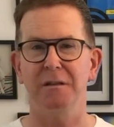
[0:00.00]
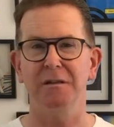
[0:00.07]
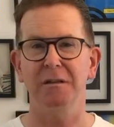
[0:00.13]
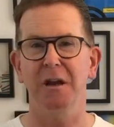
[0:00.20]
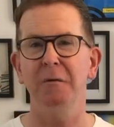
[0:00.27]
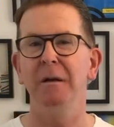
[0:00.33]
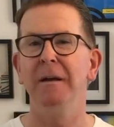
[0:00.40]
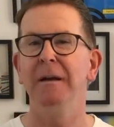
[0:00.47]

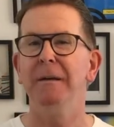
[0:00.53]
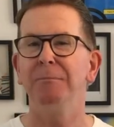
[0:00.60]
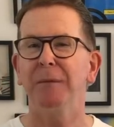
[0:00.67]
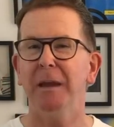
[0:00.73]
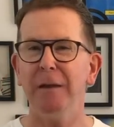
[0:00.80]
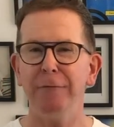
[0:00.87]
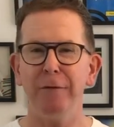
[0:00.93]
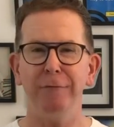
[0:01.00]
So
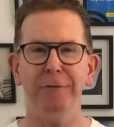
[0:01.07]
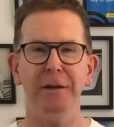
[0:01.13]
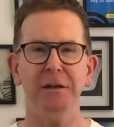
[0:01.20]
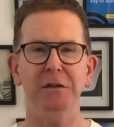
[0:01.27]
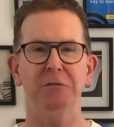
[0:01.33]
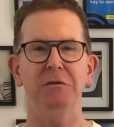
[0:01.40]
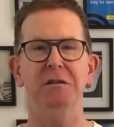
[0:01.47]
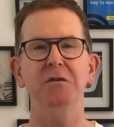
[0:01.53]
if a
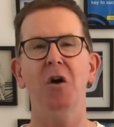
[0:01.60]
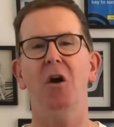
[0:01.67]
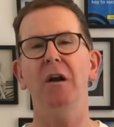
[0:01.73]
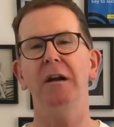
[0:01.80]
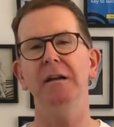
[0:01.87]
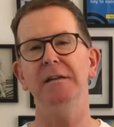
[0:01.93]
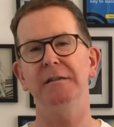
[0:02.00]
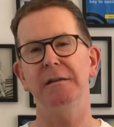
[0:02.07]
feature is not
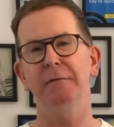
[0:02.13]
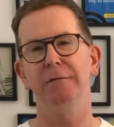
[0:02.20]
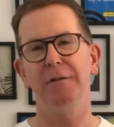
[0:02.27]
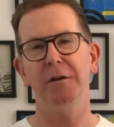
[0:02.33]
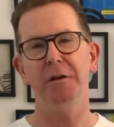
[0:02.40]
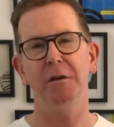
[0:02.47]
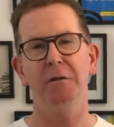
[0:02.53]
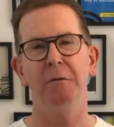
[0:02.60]
listed for
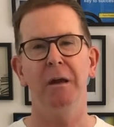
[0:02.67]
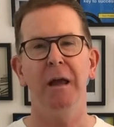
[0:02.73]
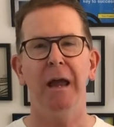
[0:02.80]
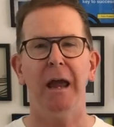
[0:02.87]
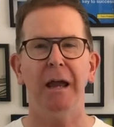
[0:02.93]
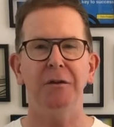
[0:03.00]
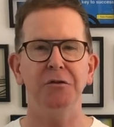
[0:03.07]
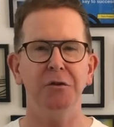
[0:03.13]
you,
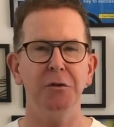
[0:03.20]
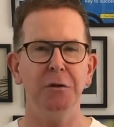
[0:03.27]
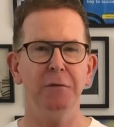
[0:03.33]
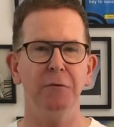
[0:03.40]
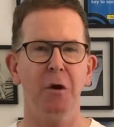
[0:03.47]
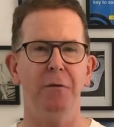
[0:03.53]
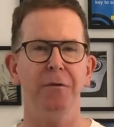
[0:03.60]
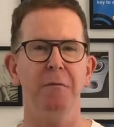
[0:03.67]
ensure you've
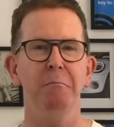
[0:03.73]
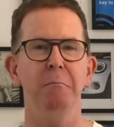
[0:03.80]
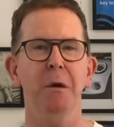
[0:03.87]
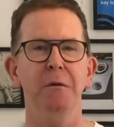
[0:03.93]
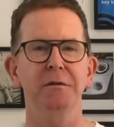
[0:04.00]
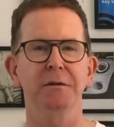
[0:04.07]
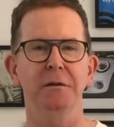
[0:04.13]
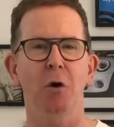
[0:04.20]
got the
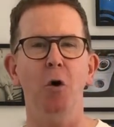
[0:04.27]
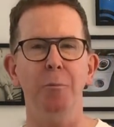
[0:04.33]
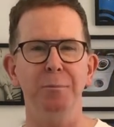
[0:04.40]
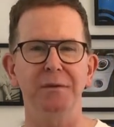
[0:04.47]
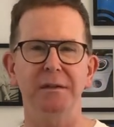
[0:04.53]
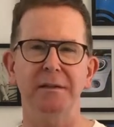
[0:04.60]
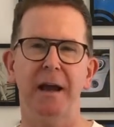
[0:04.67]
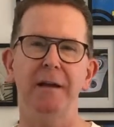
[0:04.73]
most
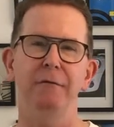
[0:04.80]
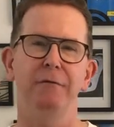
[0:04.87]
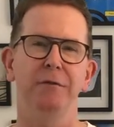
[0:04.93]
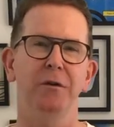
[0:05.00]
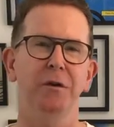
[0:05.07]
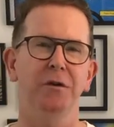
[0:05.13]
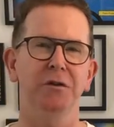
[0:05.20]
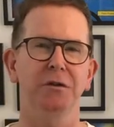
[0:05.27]
up-to-date
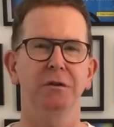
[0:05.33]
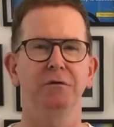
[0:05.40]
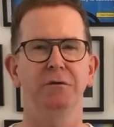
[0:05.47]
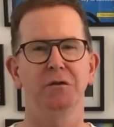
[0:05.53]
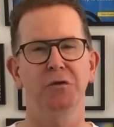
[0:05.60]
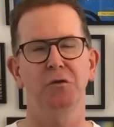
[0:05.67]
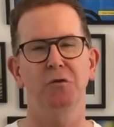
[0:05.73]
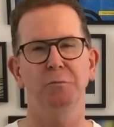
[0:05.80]
version of
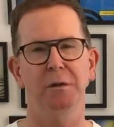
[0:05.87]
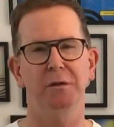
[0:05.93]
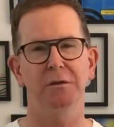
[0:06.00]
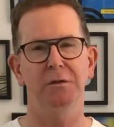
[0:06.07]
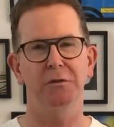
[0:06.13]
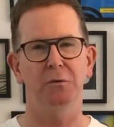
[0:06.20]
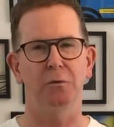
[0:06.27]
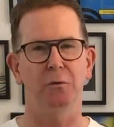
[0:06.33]
Zoom
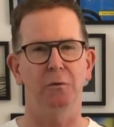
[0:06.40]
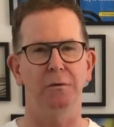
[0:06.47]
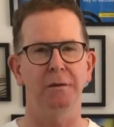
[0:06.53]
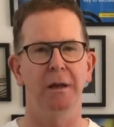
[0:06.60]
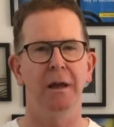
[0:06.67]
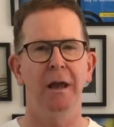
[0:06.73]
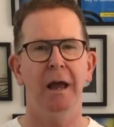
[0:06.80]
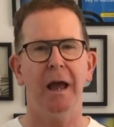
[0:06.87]
installed.
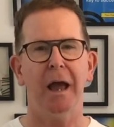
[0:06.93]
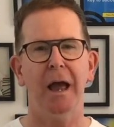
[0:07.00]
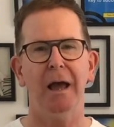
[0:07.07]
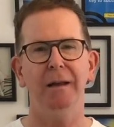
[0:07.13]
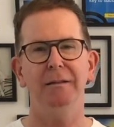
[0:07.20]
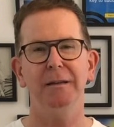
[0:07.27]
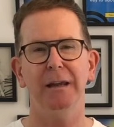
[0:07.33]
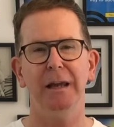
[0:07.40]

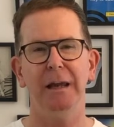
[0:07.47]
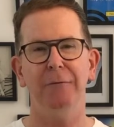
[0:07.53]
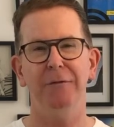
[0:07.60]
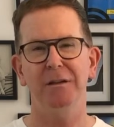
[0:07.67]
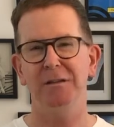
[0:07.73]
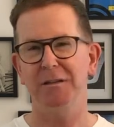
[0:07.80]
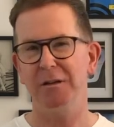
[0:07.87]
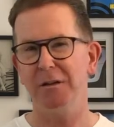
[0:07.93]
And if a
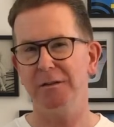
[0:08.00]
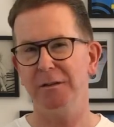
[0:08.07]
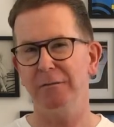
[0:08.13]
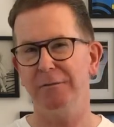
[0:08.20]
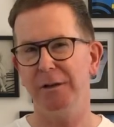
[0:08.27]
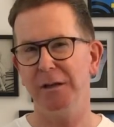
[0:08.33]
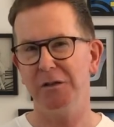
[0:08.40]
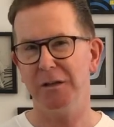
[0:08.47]
certain
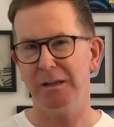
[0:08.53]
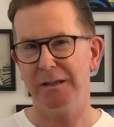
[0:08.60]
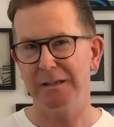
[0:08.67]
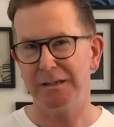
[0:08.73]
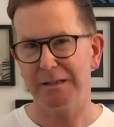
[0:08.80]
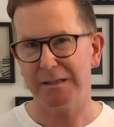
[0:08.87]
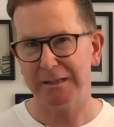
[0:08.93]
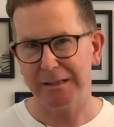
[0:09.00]
feature is
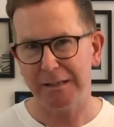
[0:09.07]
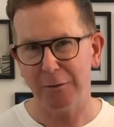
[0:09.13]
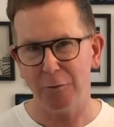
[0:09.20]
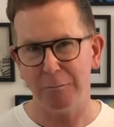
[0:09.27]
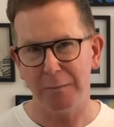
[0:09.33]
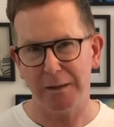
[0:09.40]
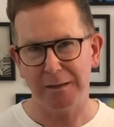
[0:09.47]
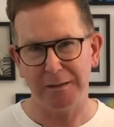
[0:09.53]
still
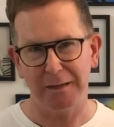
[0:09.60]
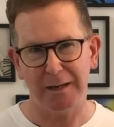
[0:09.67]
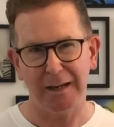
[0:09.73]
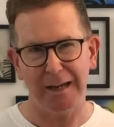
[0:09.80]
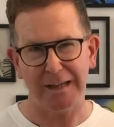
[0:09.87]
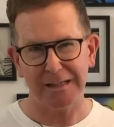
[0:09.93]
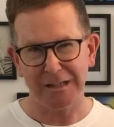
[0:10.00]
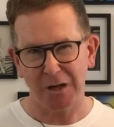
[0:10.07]
missing,
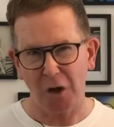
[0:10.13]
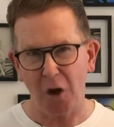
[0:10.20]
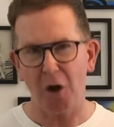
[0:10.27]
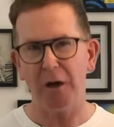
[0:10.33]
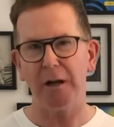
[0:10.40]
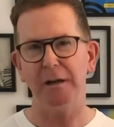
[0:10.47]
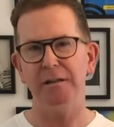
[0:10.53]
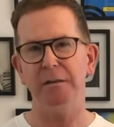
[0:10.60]
it's
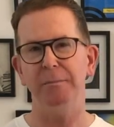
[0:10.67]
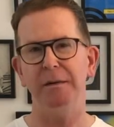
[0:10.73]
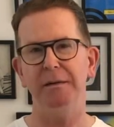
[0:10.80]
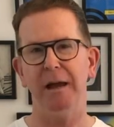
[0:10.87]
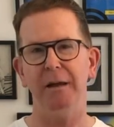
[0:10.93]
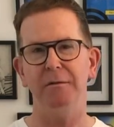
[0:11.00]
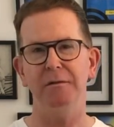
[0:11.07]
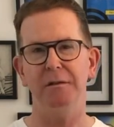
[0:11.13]
likely to be
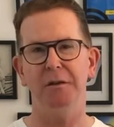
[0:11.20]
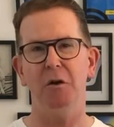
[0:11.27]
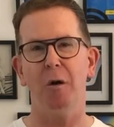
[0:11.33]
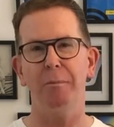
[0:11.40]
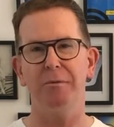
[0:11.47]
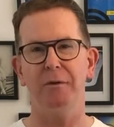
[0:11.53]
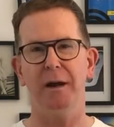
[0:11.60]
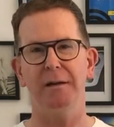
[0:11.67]
down to the
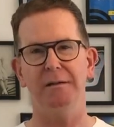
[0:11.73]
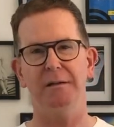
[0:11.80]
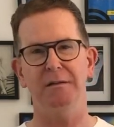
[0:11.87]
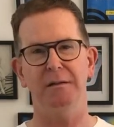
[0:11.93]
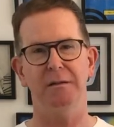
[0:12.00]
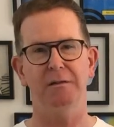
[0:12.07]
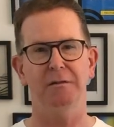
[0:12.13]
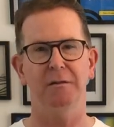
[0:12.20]
operating
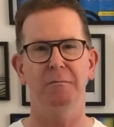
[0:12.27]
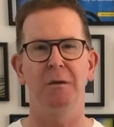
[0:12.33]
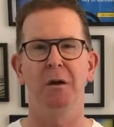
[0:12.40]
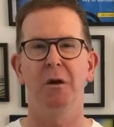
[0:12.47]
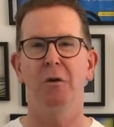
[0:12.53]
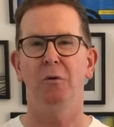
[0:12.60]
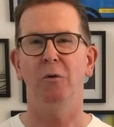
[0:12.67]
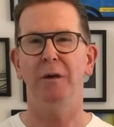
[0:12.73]
system
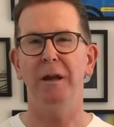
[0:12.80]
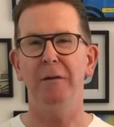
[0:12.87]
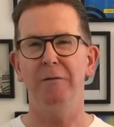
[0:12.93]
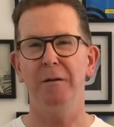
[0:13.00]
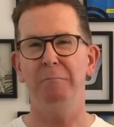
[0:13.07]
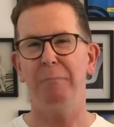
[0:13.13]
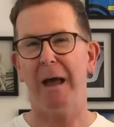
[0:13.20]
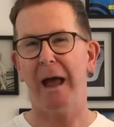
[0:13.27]
or
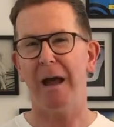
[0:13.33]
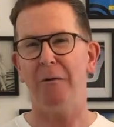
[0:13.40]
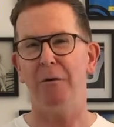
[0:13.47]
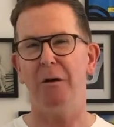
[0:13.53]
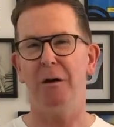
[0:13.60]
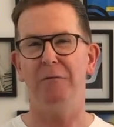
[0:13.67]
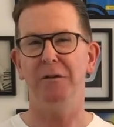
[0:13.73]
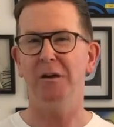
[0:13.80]
even power
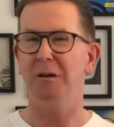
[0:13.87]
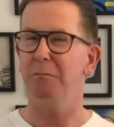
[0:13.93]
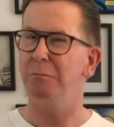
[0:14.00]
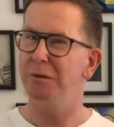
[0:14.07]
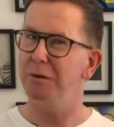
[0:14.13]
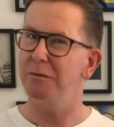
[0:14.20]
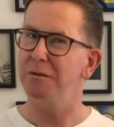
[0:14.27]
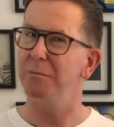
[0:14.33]
of your
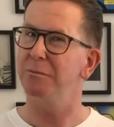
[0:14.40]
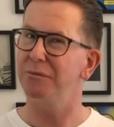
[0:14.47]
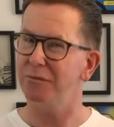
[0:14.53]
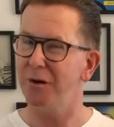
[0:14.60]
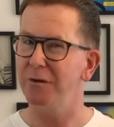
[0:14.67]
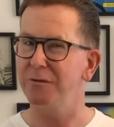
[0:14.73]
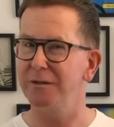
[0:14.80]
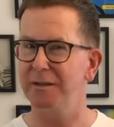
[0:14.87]
computer
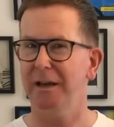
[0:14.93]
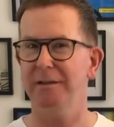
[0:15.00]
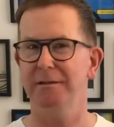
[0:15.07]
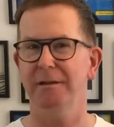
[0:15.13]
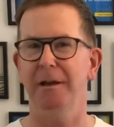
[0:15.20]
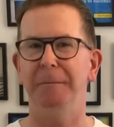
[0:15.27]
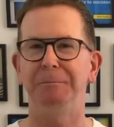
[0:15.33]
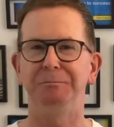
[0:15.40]

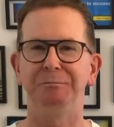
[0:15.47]
processor.